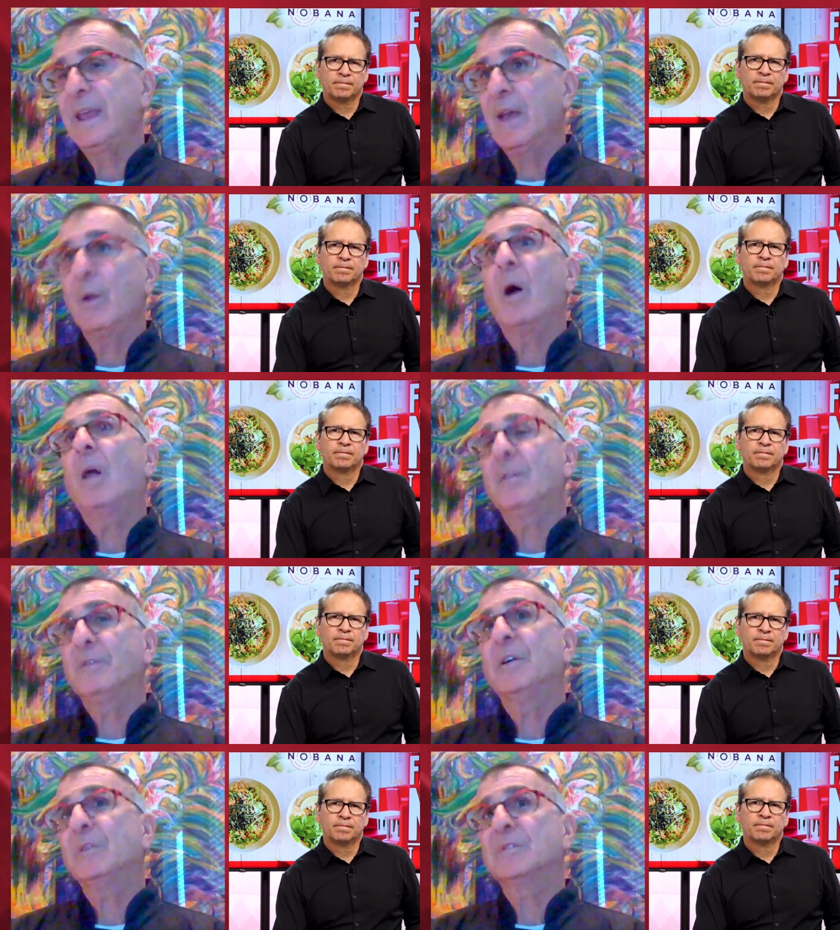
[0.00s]
Speaker 1: get
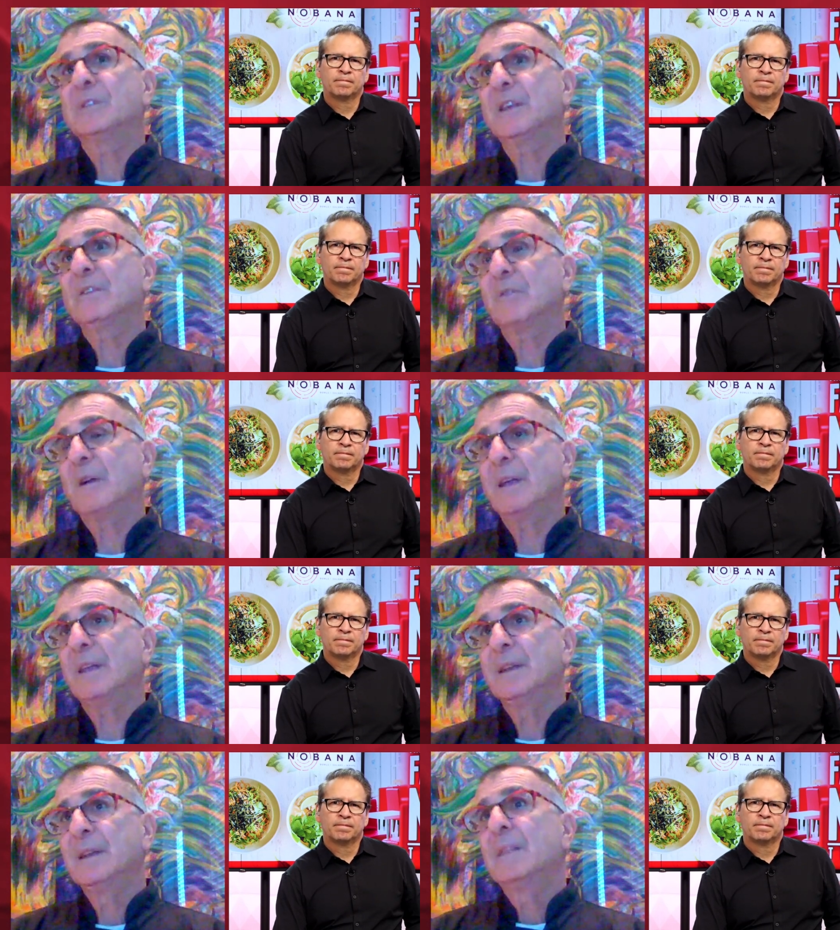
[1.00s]
all of those things
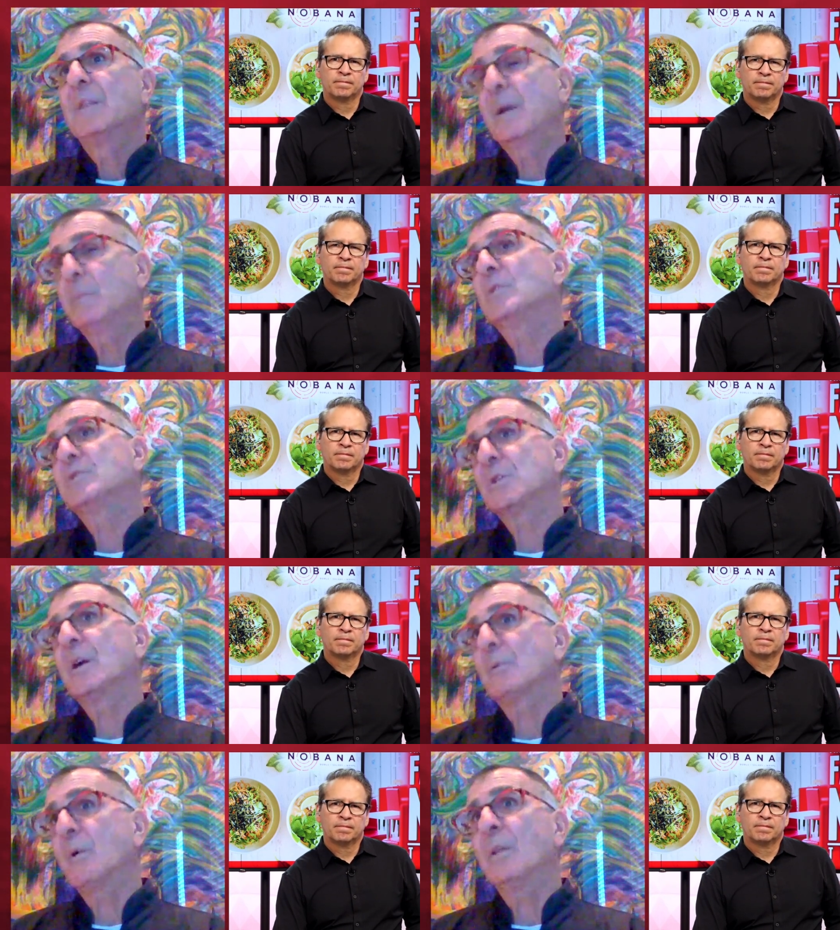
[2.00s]
right, then we'll
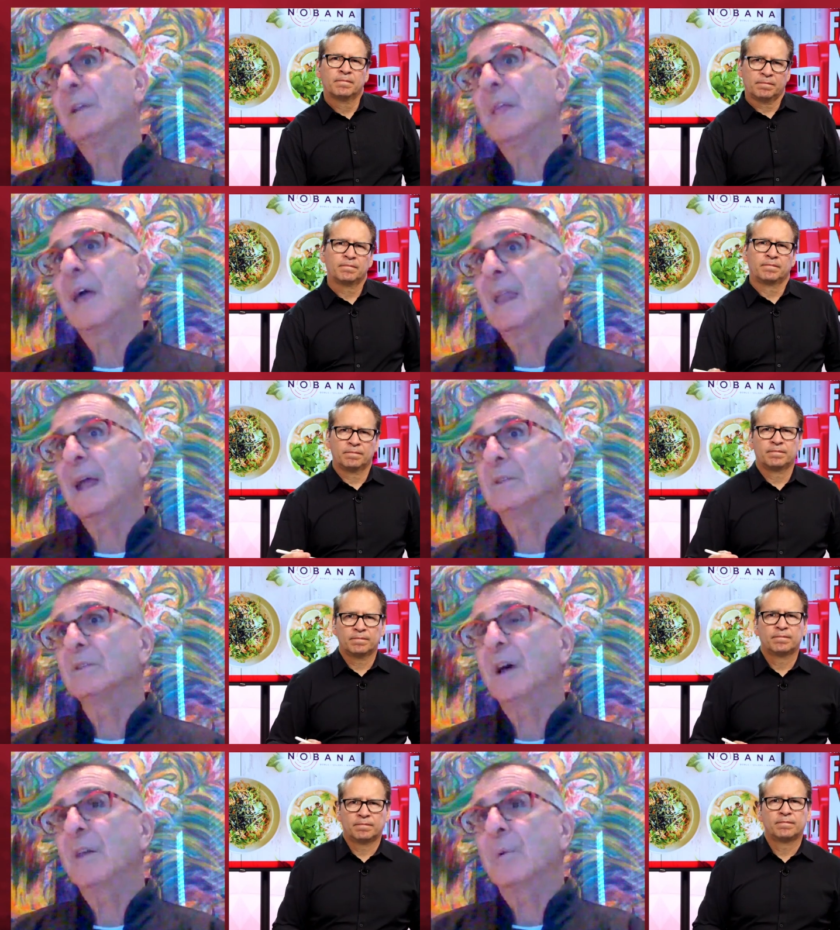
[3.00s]
start rolling that
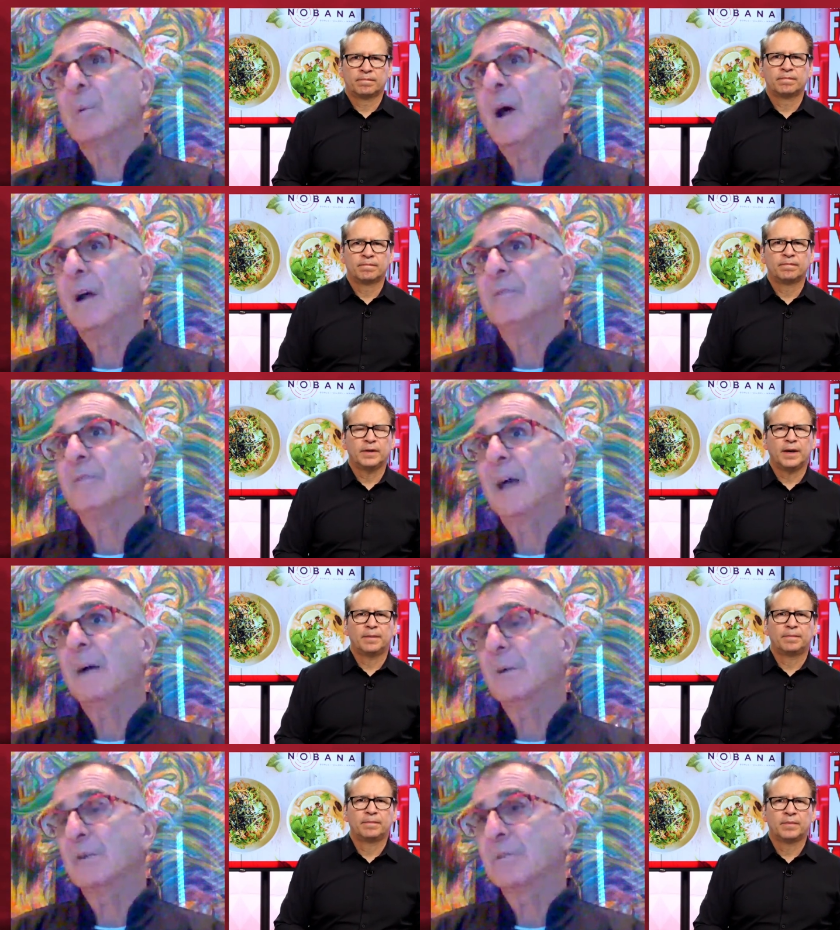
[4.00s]
out to other wildflowers.
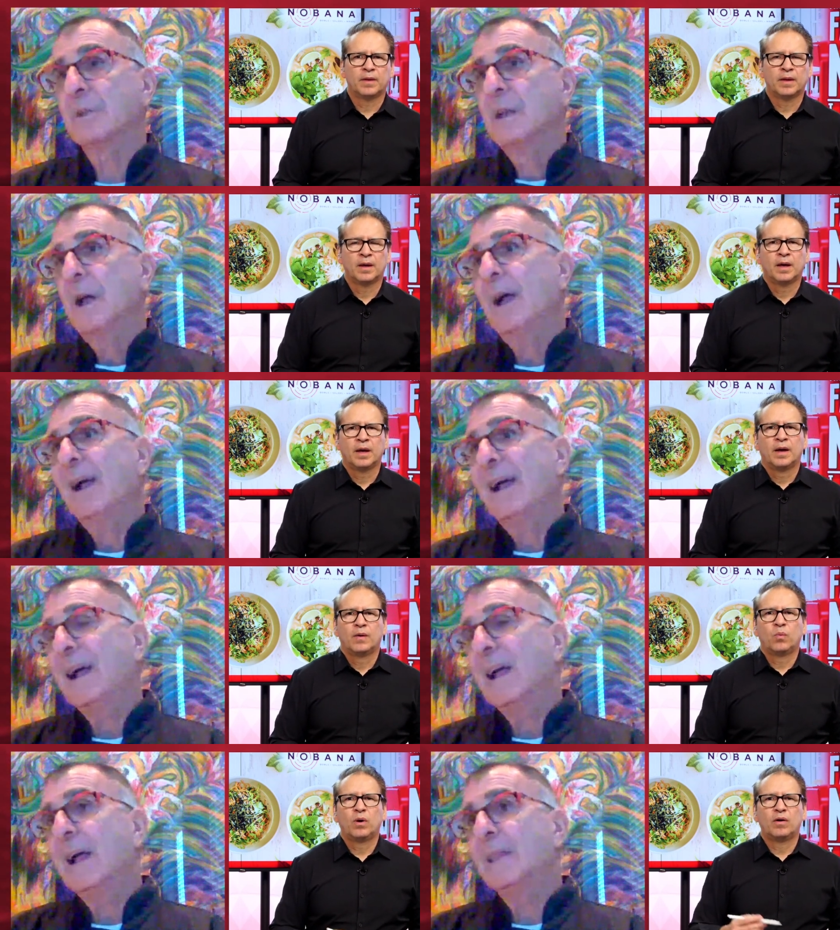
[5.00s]
Yeah.
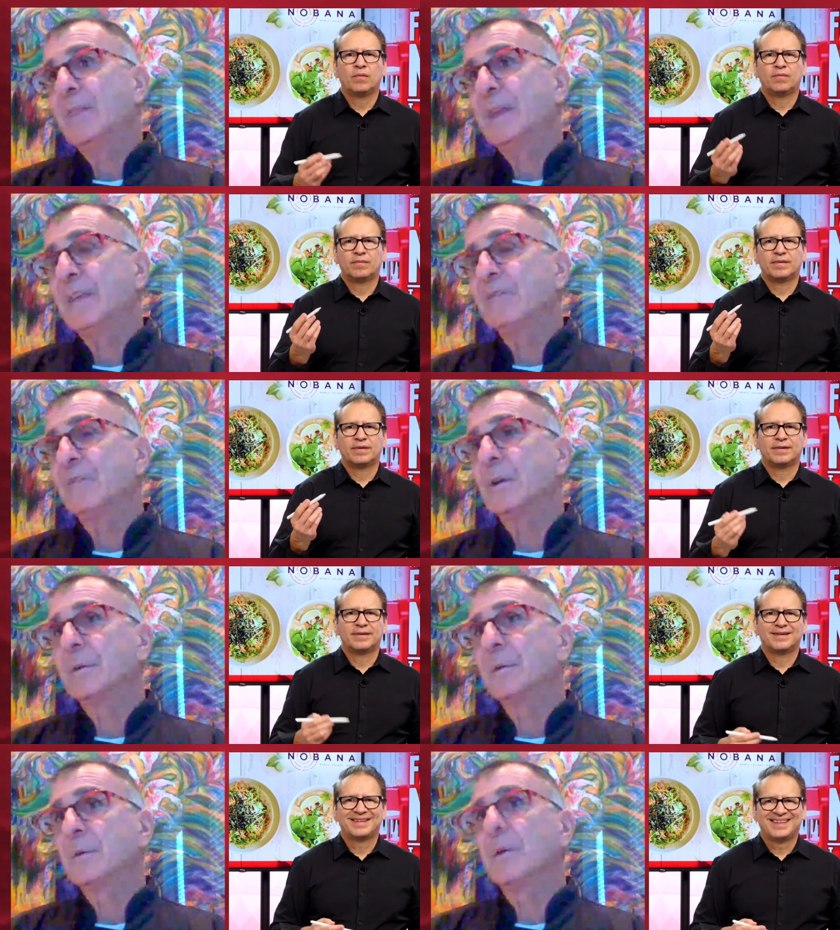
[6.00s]
I,
Speaker 2: I, well, I think if you're,
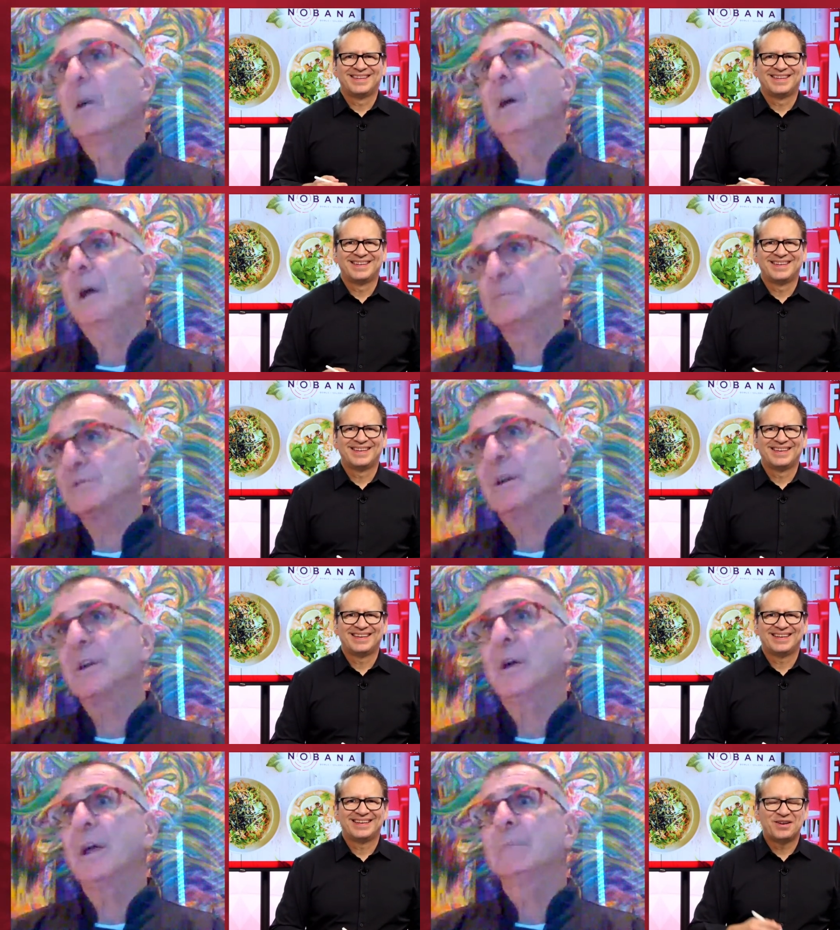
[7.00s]
go ahead, I'm
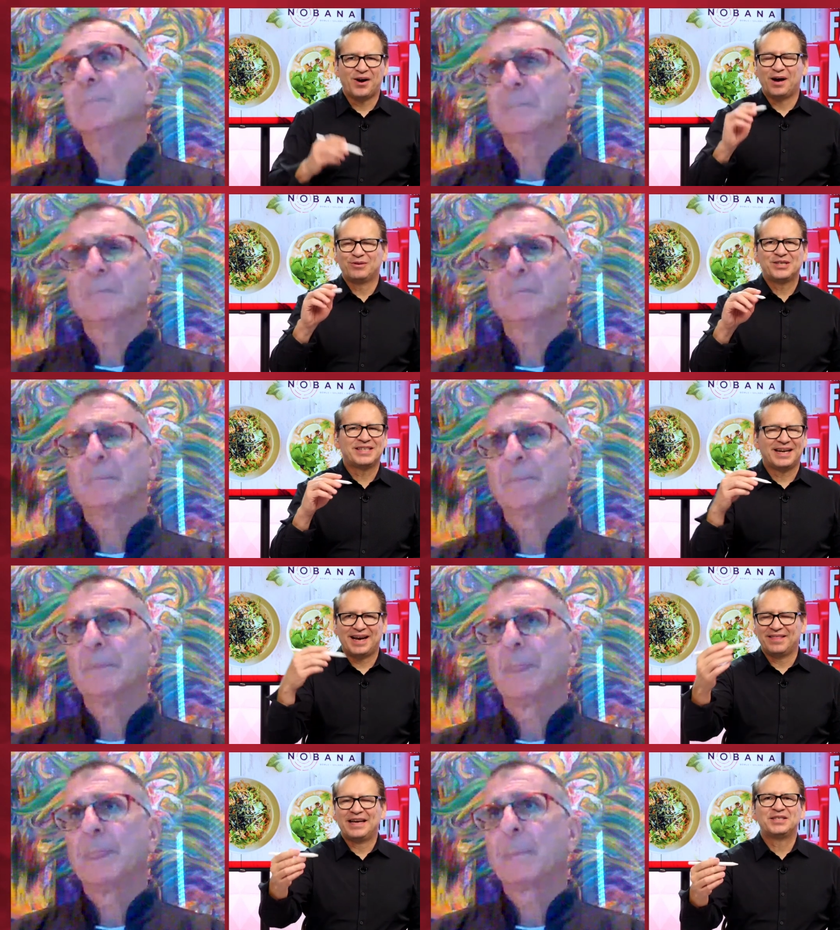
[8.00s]
sorry, go ahead. No, I was just saying,
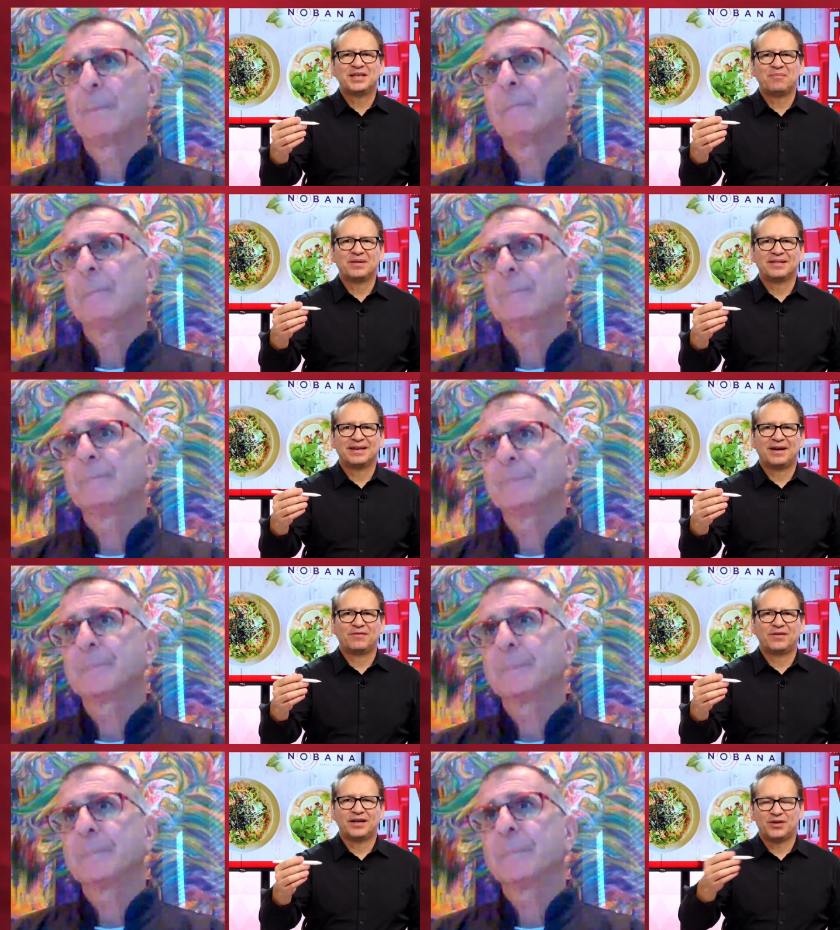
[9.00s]
I, that's something that
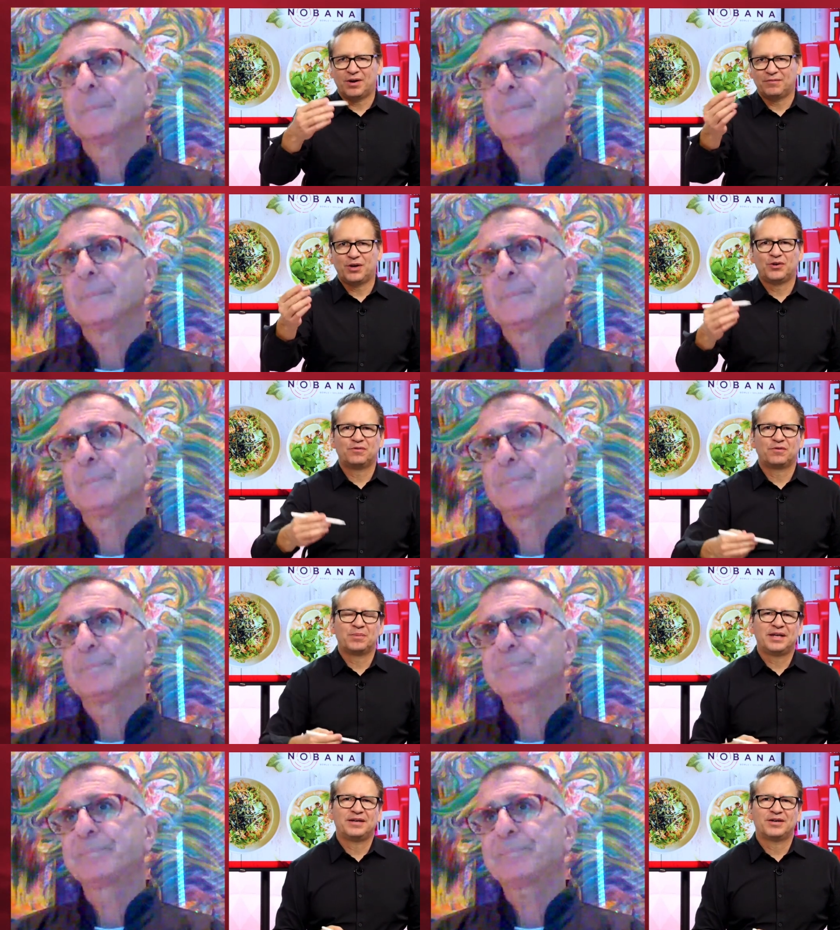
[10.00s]
I've, I, you know, I've known you
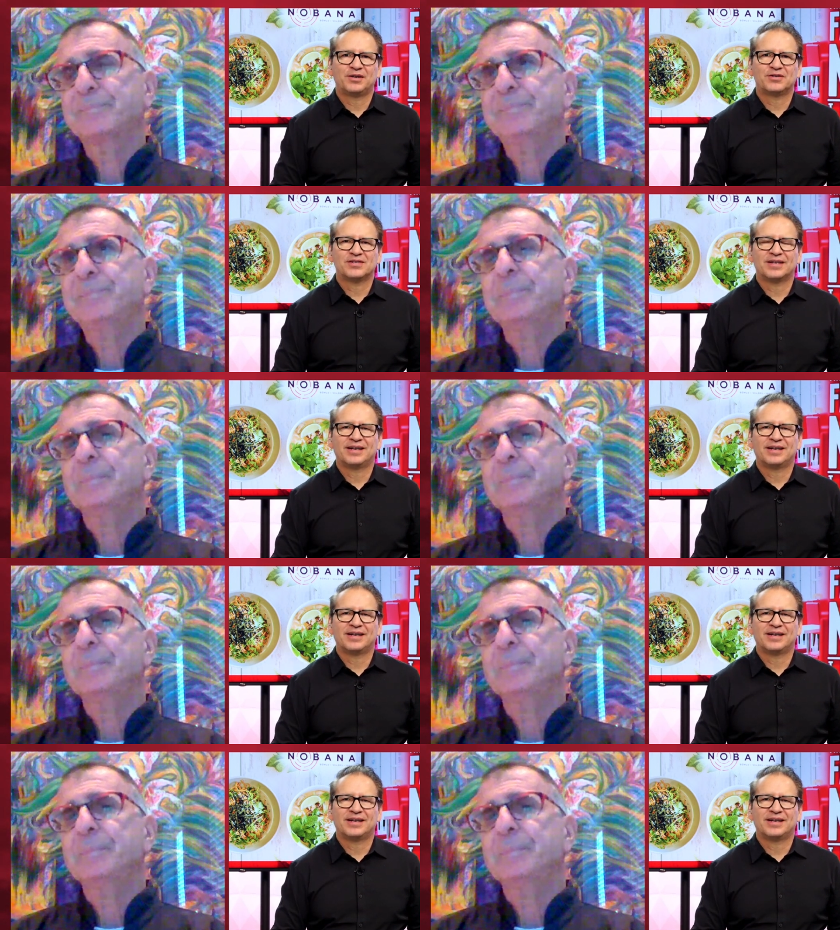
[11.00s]
for many years,